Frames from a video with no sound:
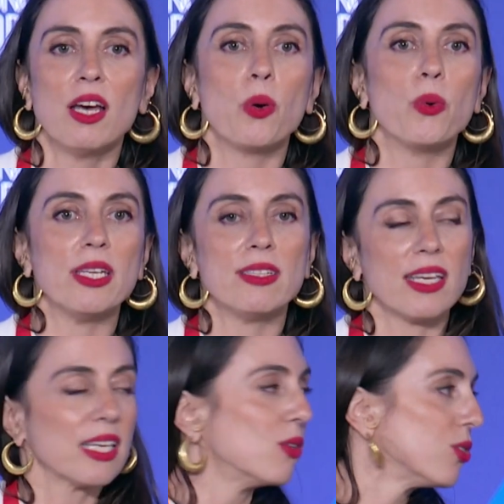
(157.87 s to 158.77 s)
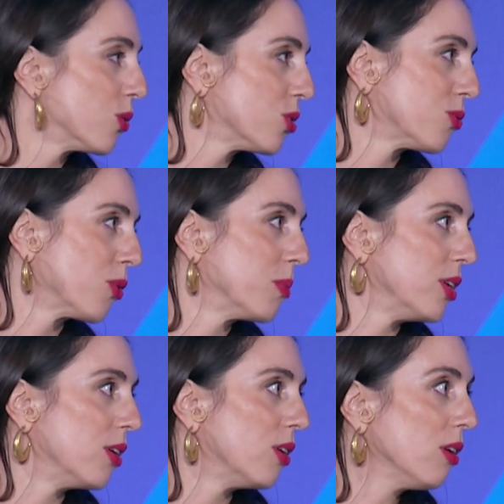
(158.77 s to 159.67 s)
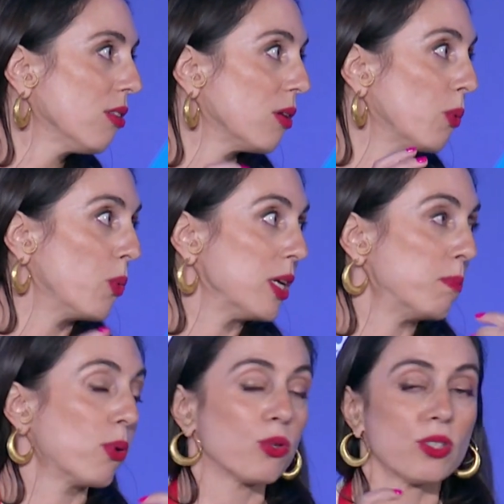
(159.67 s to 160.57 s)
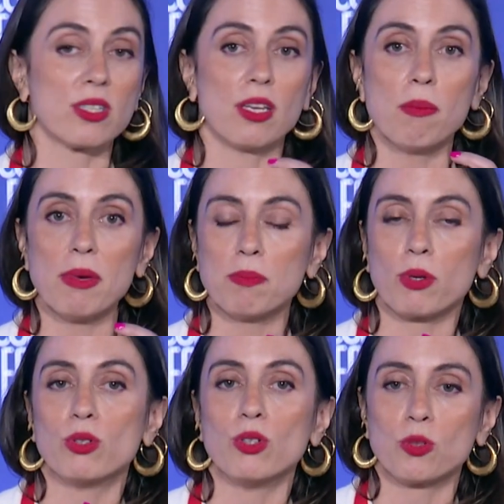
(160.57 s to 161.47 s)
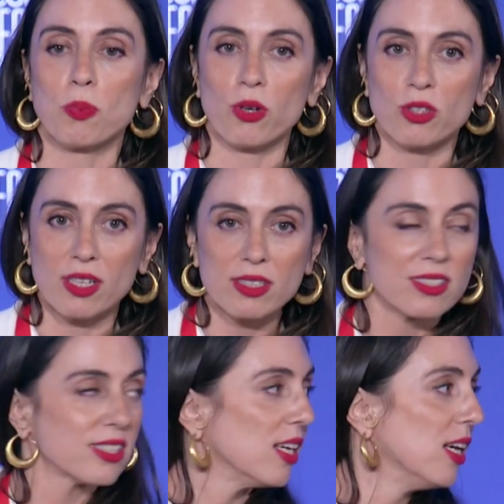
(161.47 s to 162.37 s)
We take resources from the earth, we process them and produce products.